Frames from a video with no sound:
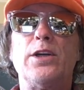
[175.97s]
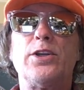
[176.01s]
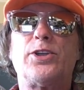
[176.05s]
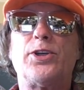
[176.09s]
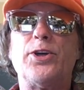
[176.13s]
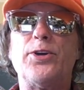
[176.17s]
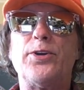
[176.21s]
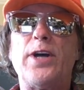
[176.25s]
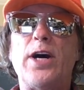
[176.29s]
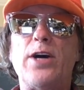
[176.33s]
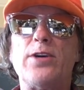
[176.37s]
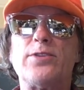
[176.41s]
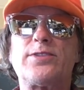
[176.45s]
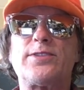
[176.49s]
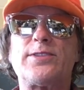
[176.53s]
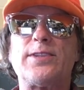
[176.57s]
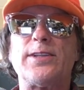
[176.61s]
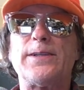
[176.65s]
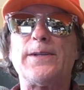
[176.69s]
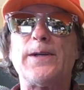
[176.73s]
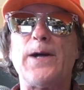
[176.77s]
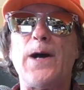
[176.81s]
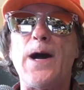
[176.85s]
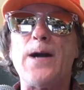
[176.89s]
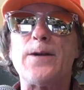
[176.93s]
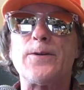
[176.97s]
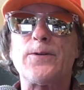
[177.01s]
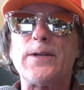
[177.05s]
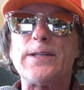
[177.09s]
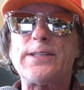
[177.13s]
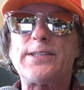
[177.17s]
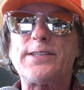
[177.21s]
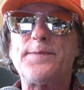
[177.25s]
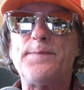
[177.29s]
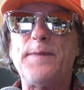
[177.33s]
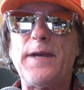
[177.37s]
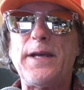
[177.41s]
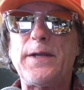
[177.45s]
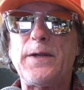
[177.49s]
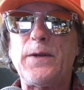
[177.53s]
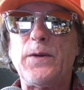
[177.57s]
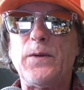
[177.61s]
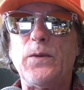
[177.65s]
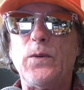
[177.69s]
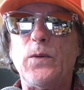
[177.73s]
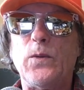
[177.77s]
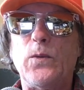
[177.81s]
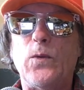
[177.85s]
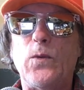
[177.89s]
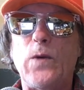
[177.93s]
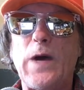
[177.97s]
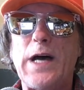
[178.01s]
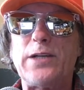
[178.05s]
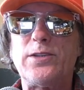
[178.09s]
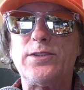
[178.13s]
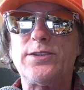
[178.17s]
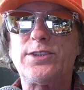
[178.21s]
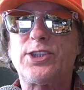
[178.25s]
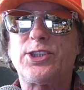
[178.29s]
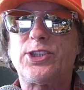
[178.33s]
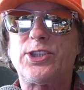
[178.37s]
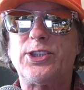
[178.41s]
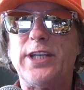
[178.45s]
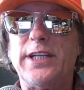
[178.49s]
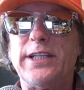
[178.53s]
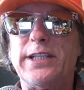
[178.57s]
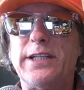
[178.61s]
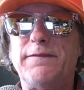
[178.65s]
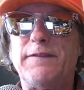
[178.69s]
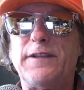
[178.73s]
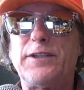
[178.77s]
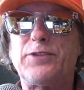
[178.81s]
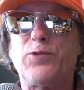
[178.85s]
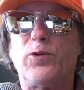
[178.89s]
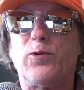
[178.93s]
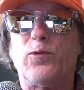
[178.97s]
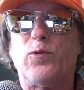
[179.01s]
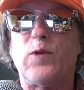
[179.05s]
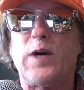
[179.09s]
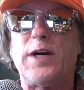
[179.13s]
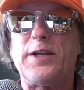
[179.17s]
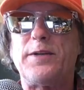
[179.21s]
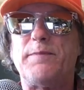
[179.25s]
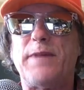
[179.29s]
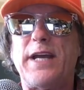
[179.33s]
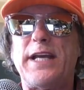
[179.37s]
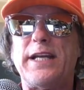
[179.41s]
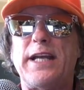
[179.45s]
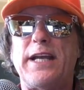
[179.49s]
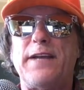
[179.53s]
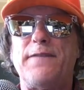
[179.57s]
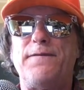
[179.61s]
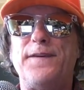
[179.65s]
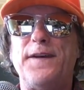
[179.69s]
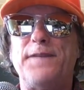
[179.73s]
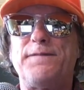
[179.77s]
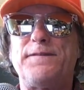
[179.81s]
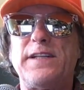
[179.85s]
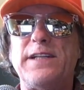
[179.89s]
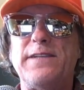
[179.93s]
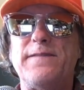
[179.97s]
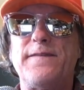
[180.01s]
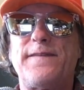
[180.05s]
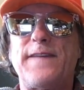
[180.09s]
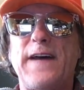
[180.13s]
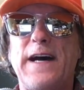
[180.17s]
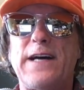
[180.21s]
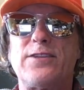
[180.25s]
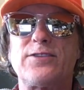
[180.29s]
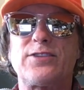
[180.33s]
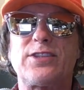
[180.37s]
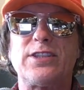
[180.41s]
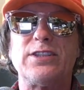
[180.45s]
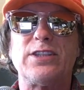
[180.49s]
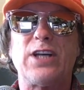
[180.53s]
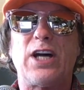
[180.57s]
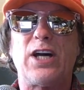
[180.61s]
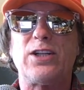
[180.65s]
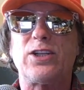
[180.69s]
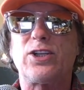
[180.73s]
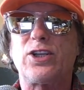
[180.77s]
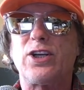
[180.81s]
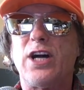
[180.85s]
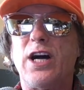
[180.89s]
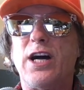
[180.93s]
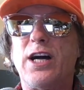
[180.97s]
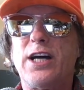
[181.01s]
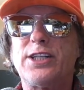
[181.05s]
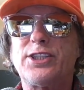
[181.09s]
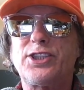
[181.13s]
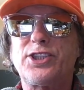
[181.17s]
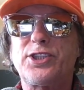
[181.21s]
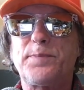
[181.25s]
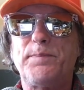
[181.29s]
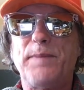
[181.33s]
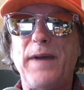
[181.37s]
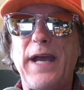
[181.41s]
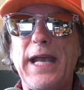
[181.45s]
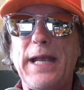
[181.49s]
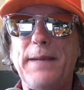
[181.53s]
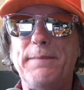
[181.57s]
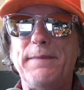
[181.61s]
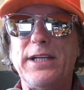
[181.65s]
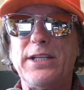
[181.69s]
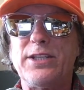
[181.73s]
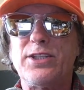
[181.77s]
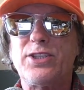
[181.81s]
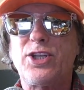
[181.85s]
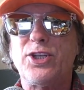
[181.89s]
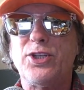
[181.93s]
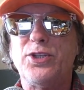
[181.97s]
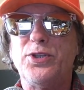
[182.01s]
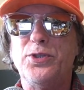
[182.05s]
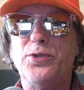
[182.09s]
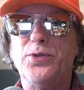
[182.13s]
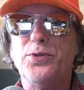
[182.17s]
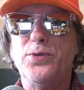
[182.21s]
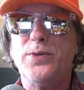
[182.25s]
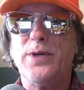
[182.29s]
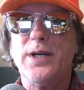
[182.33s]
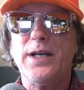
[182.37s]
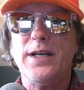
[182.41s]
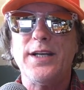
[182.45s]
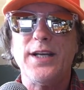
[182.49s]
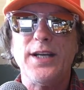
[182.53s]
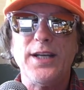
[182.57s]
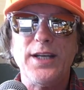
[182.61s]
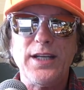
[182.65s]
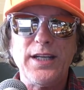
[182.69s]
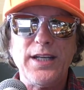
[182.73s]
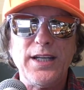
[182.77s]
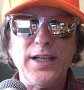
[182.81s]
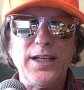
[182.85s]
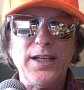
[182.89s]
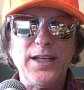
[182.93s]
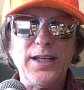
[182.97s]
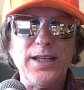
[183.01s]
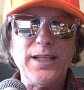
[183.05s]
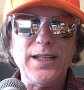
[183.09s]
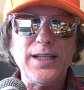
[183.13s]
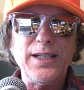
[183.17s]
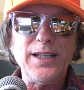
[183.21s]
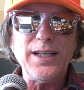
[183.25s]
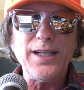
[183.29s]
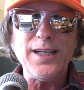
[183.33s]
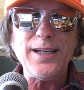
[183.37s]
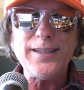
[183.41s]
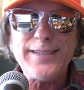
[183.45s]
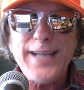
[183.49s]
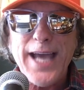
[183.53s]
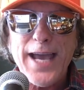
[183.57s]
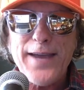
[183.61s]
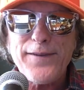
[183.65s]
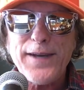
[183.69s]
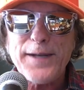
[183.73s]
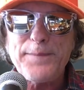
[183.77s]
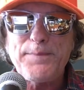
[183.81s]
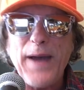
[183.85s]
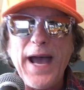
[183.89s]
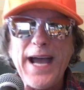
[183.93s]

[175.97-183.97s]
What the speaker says: Kudos to Congressman Welch. Individual one made a $15,000 hush payment to a David